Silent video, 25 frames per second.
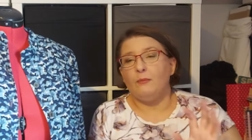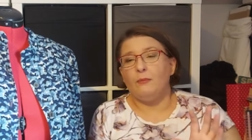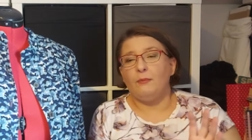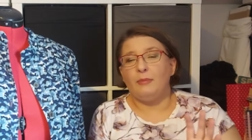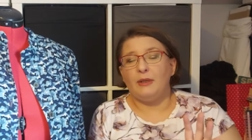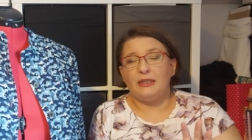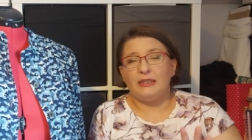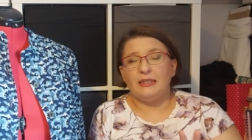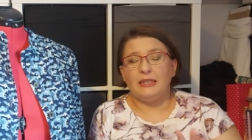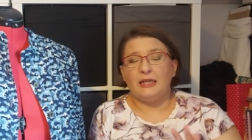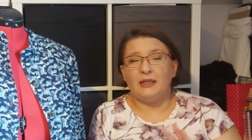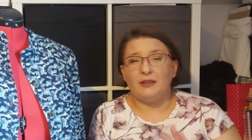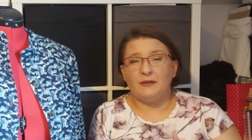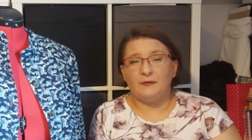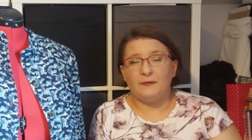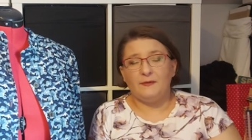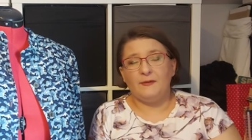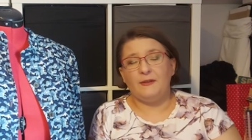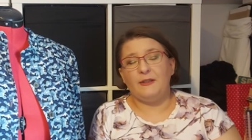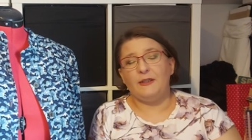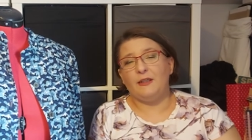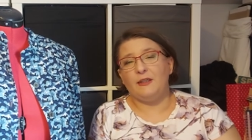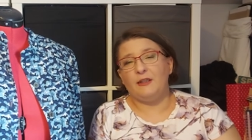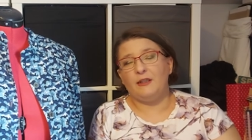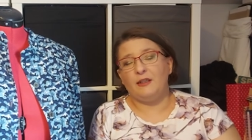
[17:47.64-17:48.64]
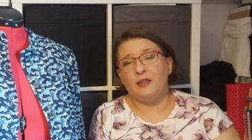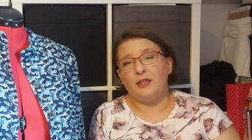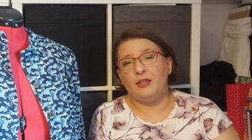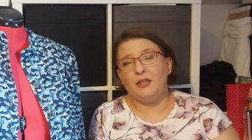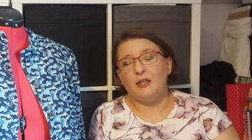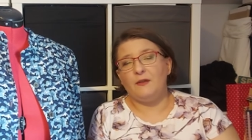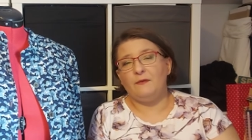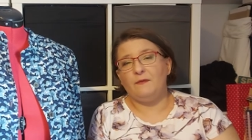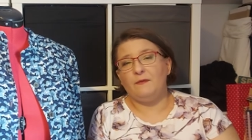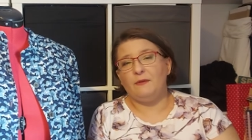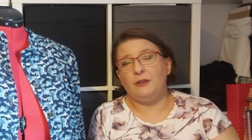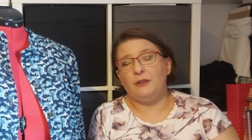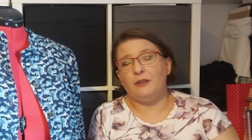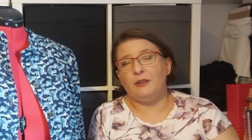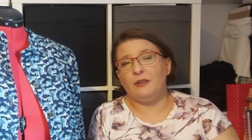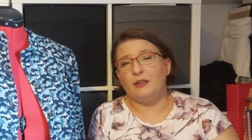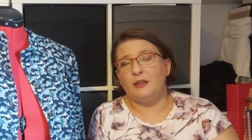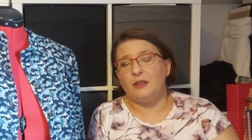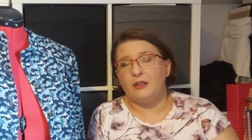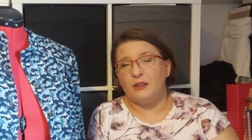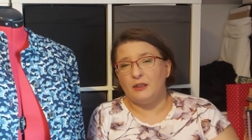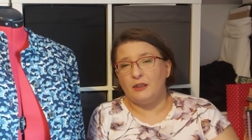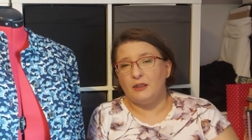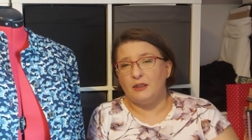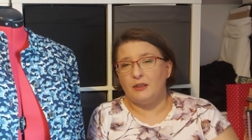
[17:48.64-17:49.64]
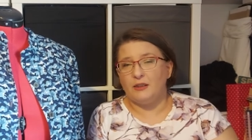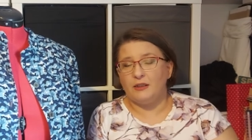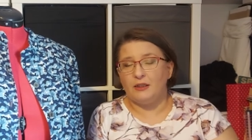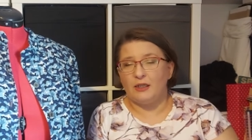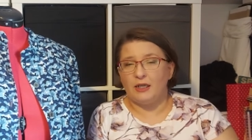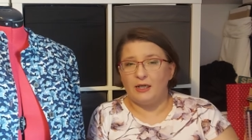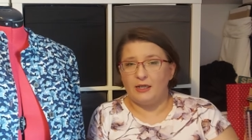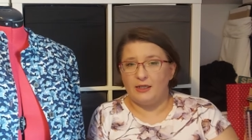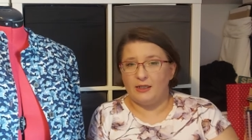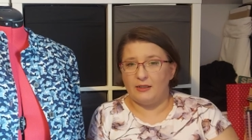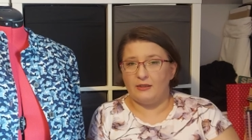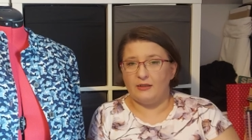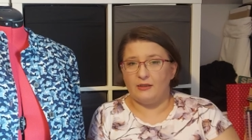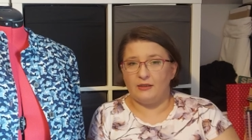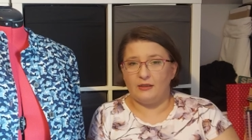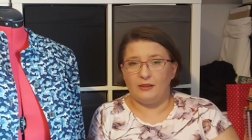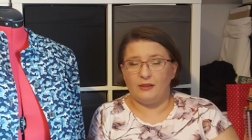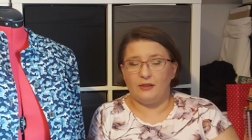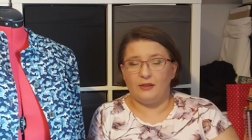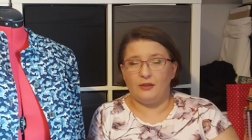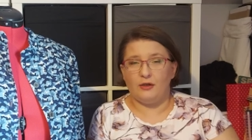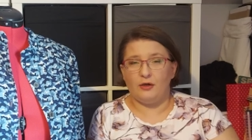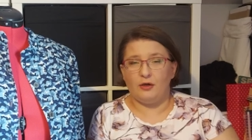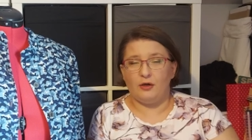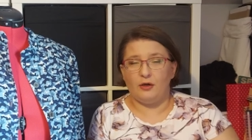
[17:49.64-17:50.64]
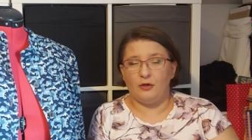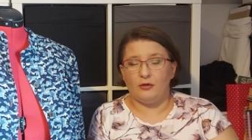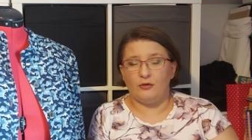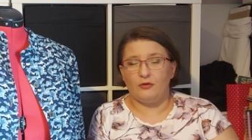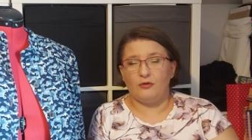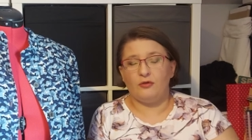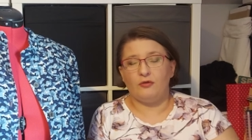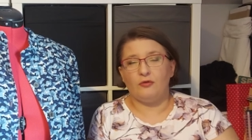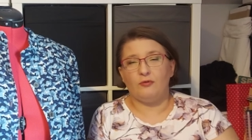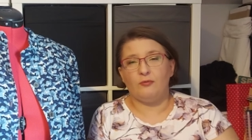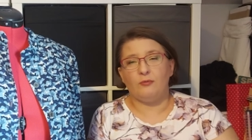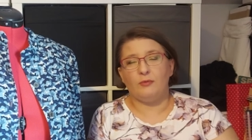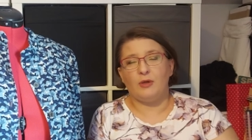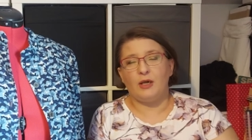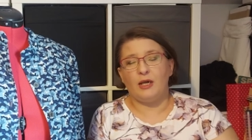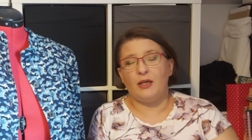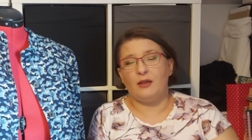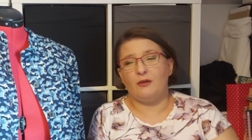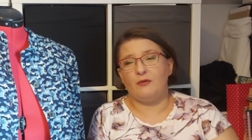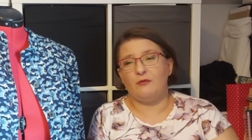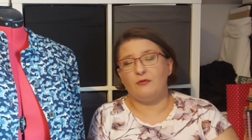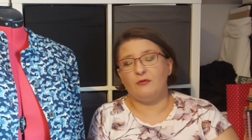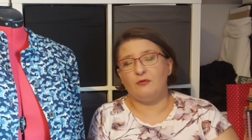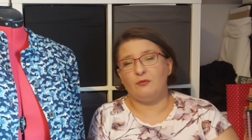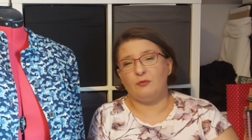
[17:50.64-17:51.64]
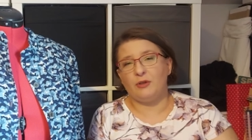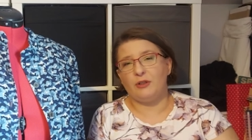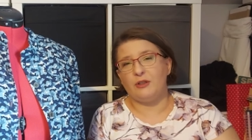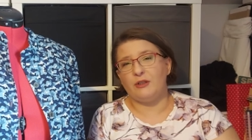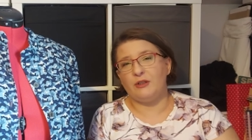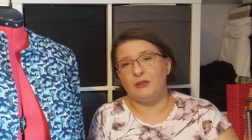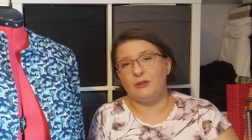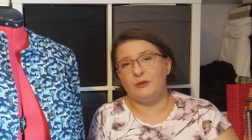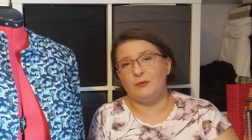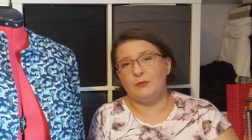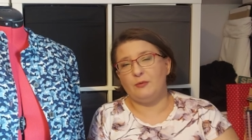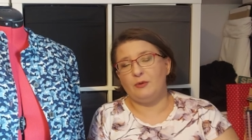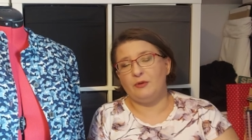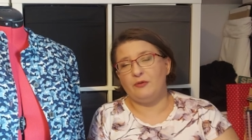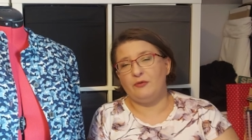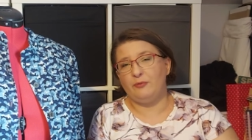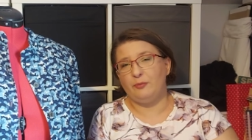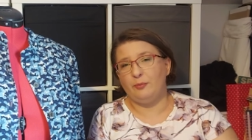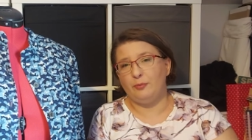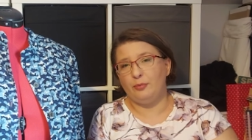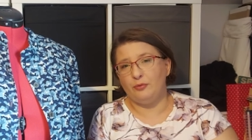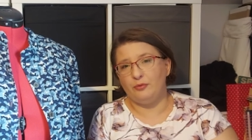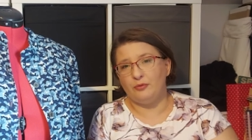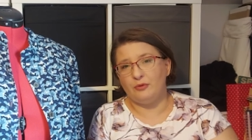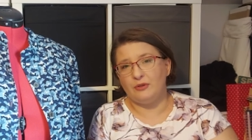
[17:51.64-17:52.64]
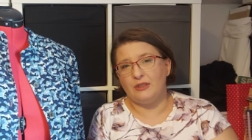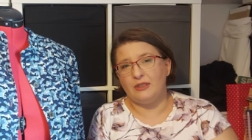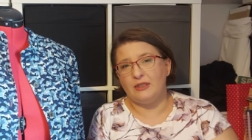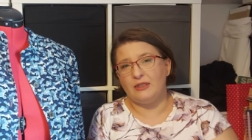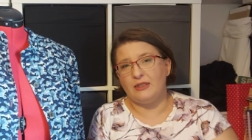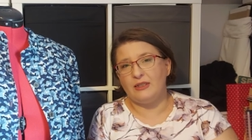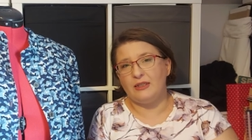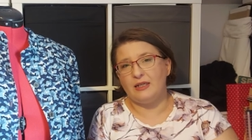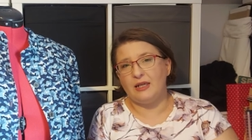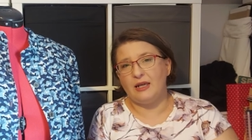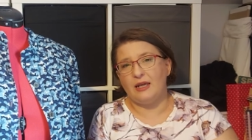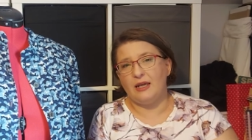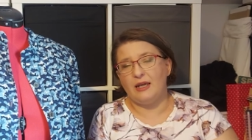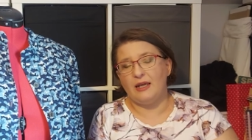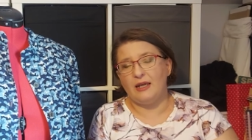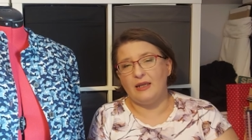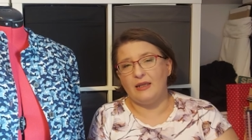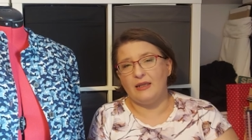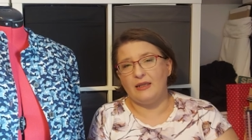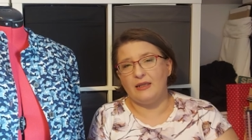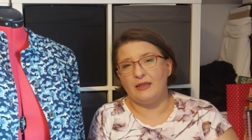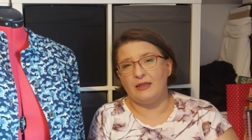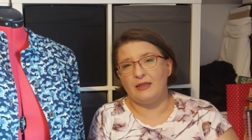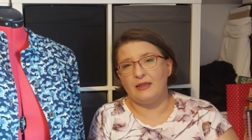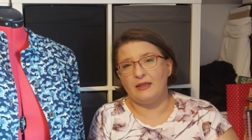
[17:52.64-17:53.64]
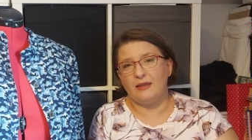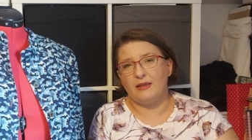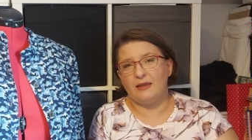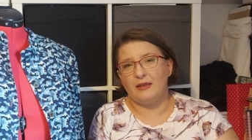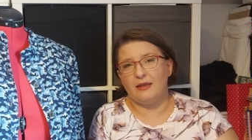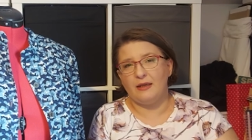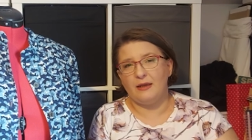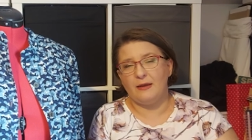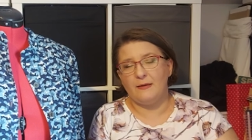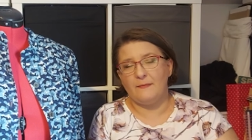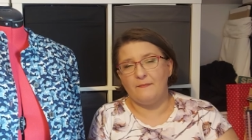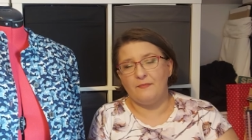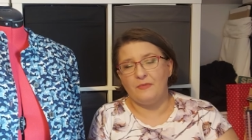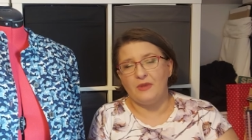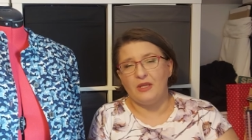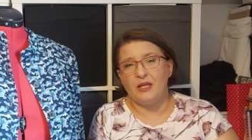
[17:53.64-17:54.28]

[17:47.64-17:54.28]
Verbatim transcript: but I think even in early autumn I could wear it with boots and uh,